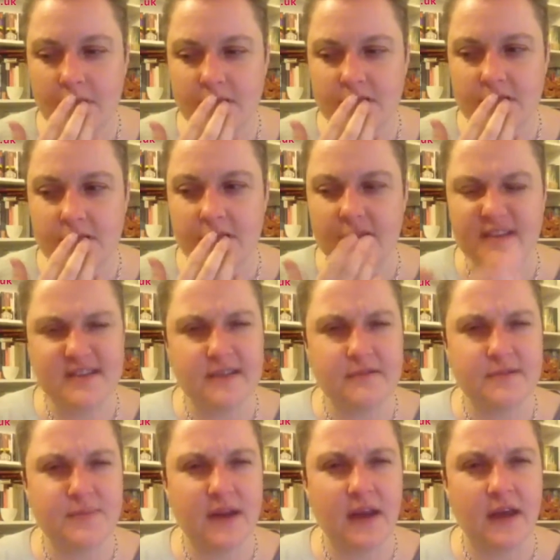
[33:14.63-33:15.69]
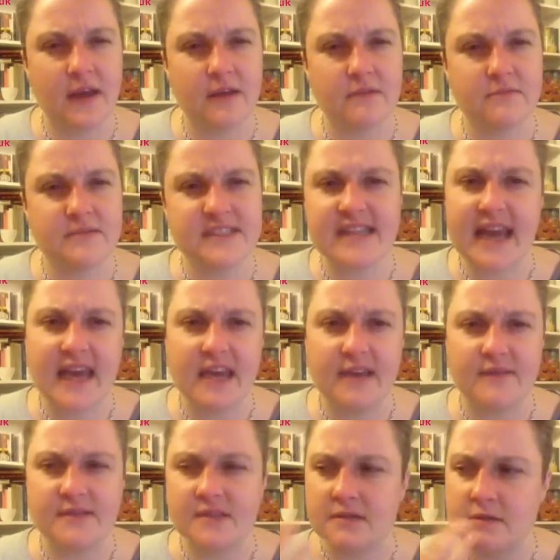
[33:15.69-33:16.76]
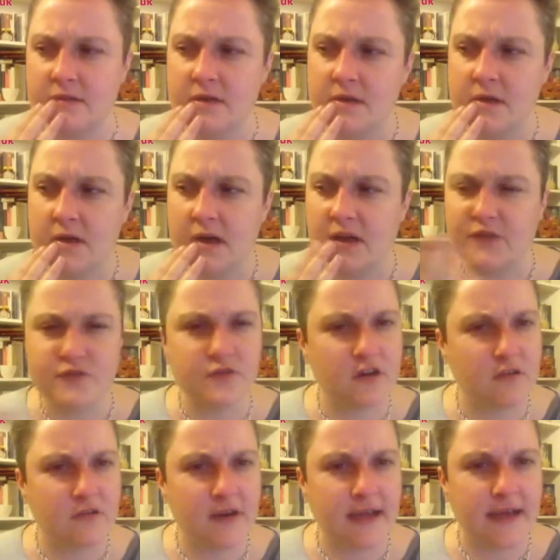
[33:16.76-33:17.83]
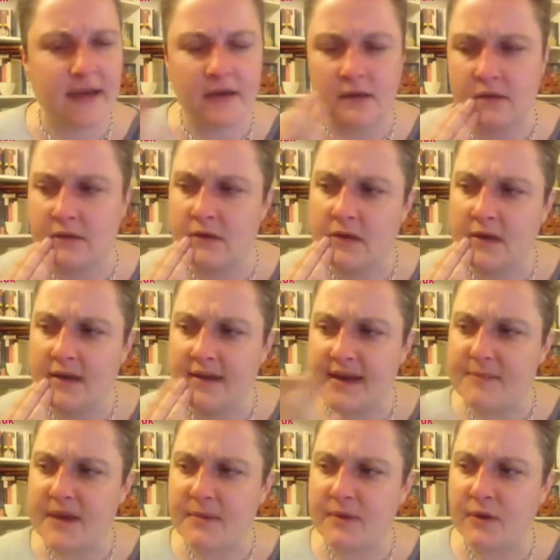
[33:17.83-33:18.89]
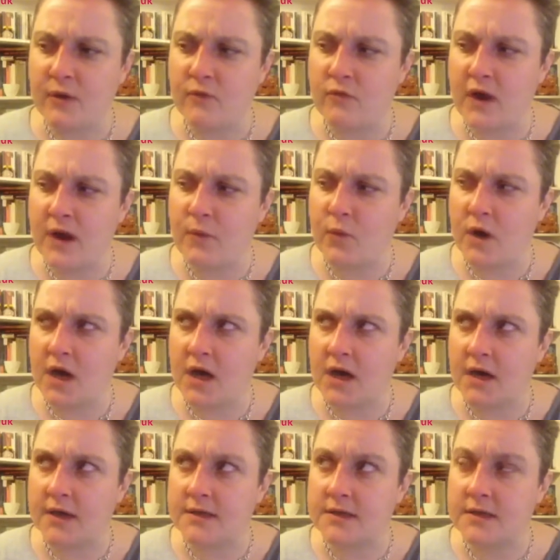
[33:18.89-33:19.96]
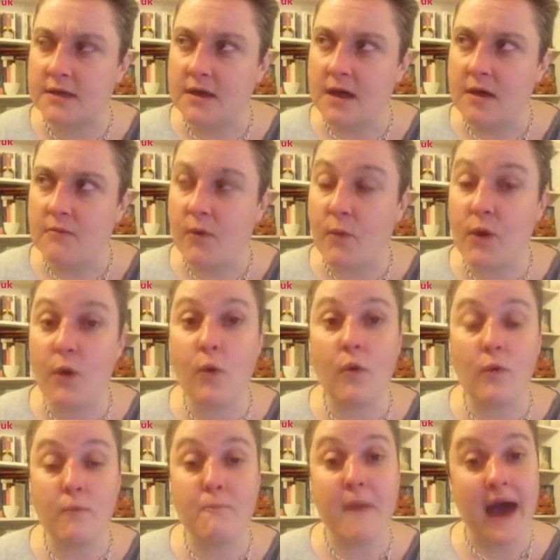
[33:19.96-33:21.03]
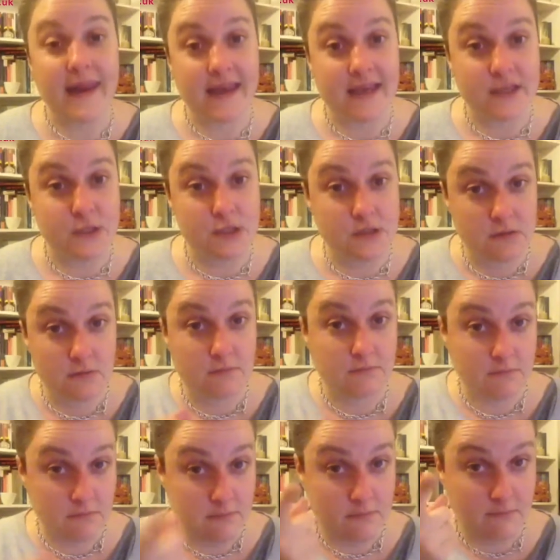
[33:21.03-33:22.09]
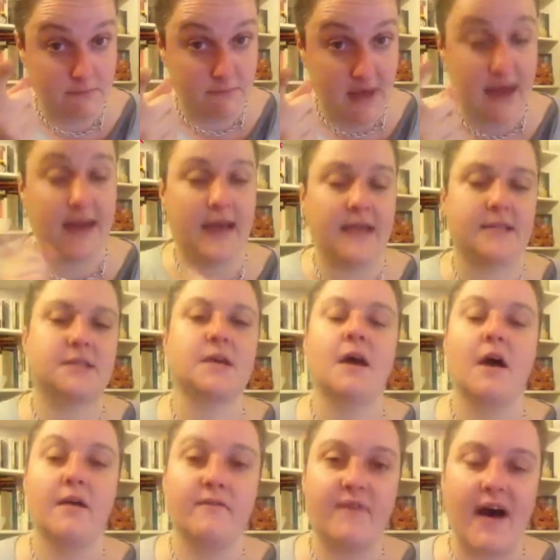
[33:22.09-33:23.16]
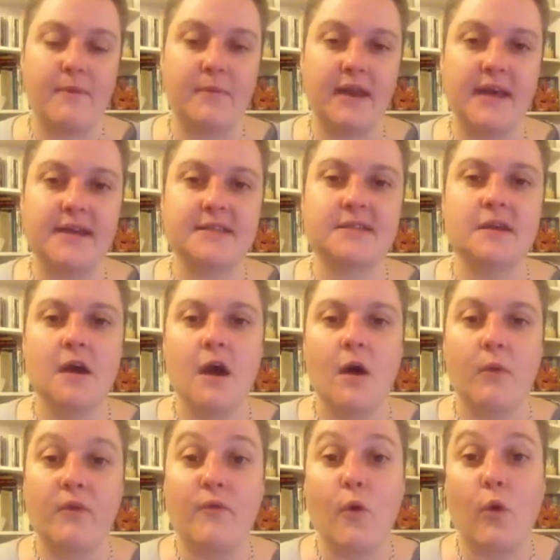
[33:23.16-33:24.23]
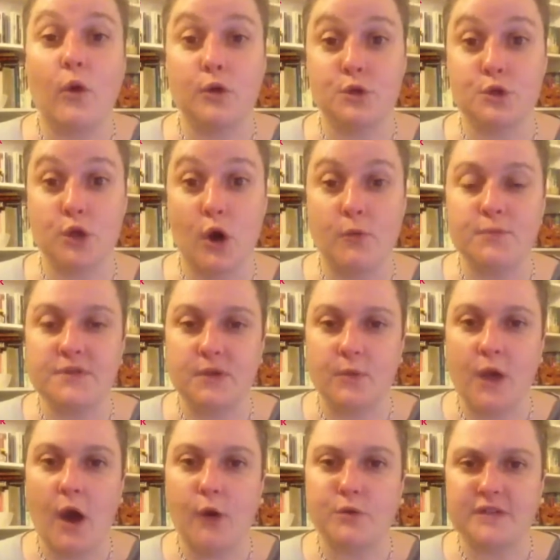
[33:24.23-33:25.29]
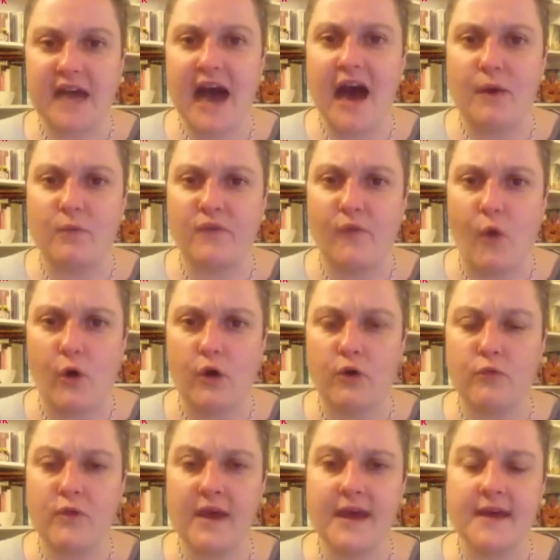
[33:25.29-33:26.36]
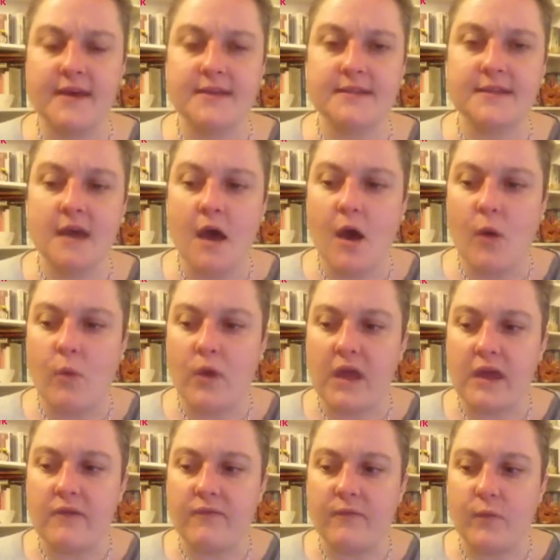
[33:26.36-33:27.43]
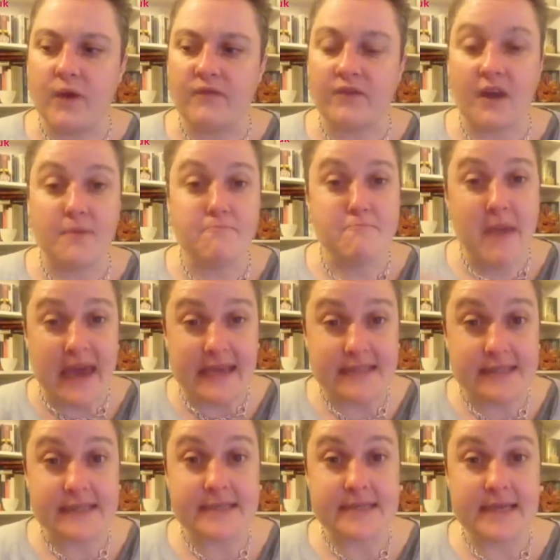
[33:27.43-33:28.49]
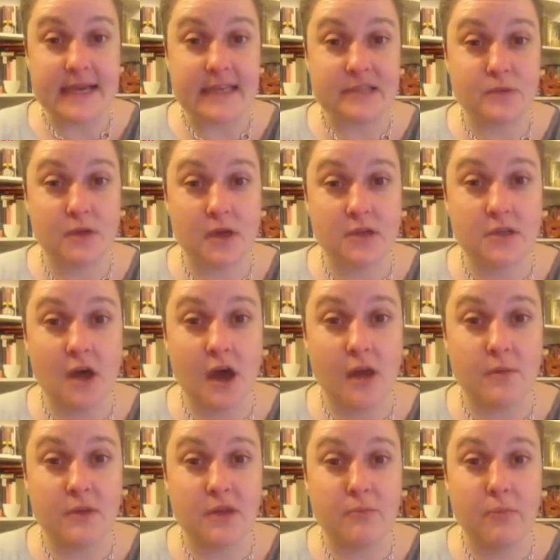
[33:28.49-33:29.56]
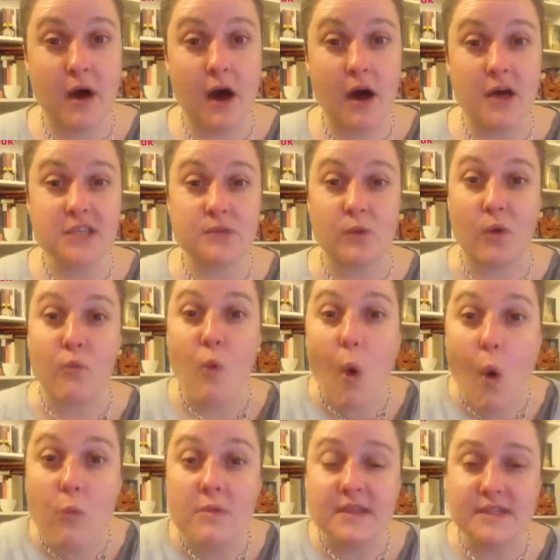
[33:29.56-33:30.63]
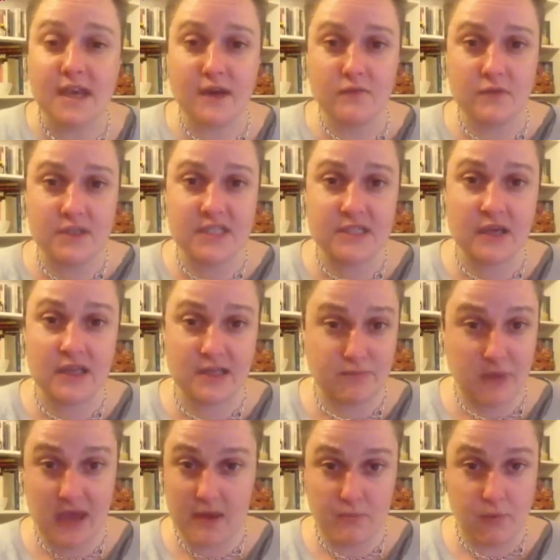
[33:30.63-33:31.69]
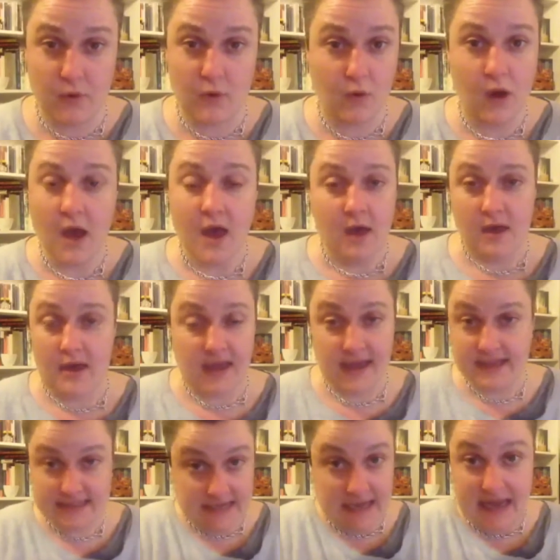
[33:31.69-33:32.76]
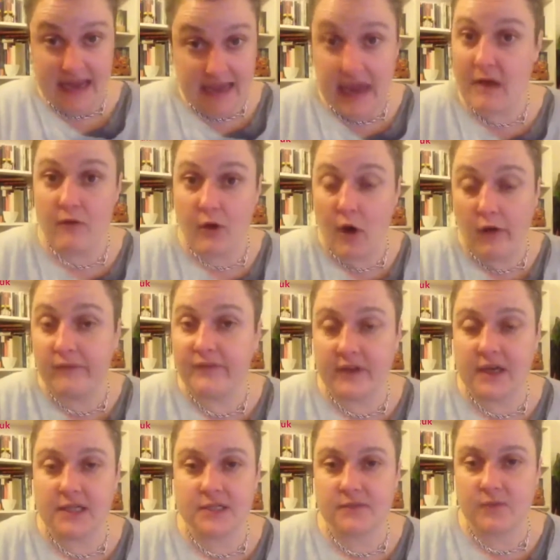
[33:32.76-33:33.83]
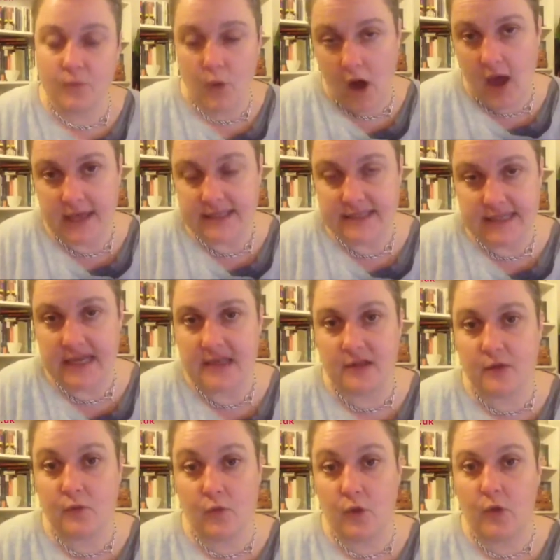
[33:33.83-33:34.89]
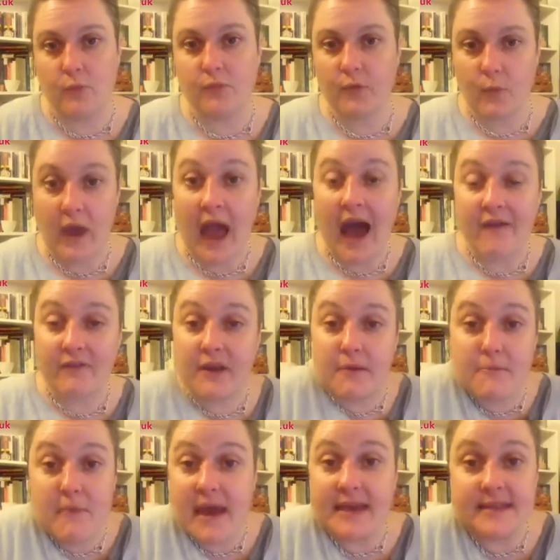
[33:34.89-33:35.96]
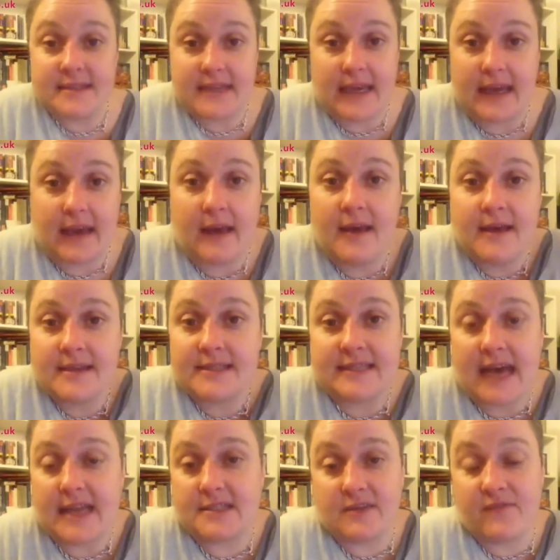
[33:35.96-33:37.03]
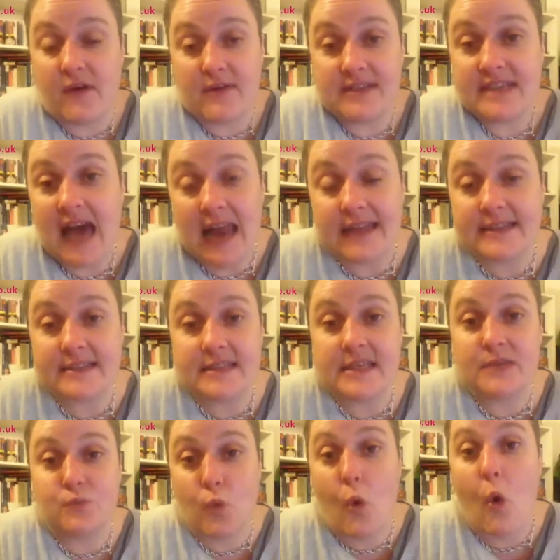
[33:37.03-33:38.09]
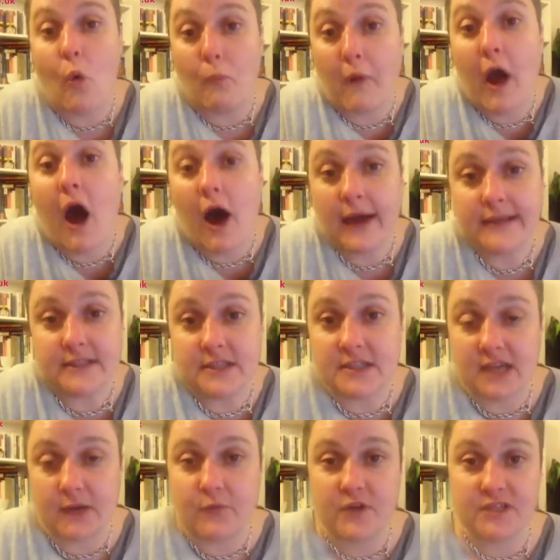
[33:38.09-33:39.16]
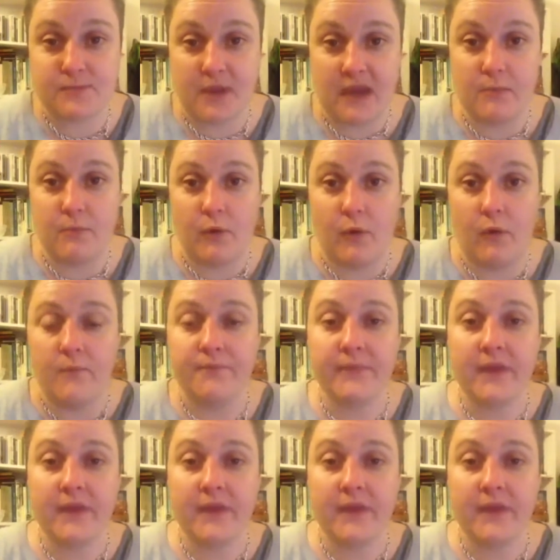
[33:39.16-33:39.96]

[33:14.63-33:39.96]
I don't know, that sounds a bit like slaves and drug running, and that maybe not the right word. But we all manage families. We've all got jobs that we hold down. We've got careers. We've done amazing things with our time in the past. We're warm and generous to other people. It's clear and obvious from what I see in the group that we have an amazing set of very talented, warm, kind and generous people.